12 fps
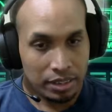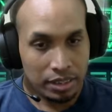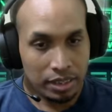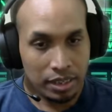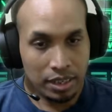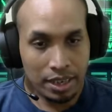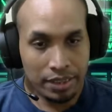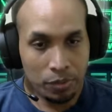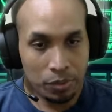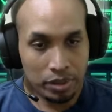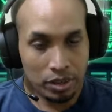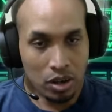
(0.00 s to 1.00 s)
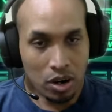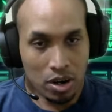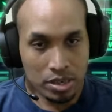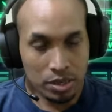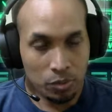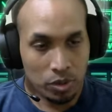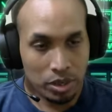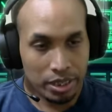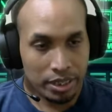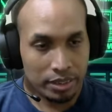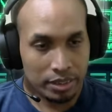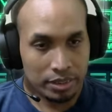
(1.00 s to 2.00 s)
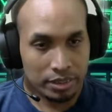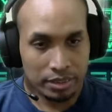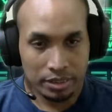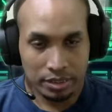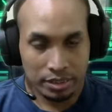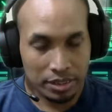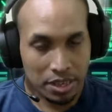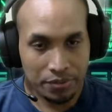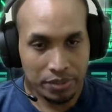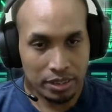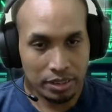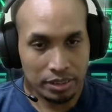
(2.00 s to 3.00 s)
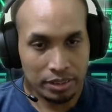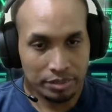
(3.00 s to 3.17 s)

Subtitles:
he got the cards he wanted. Definitely.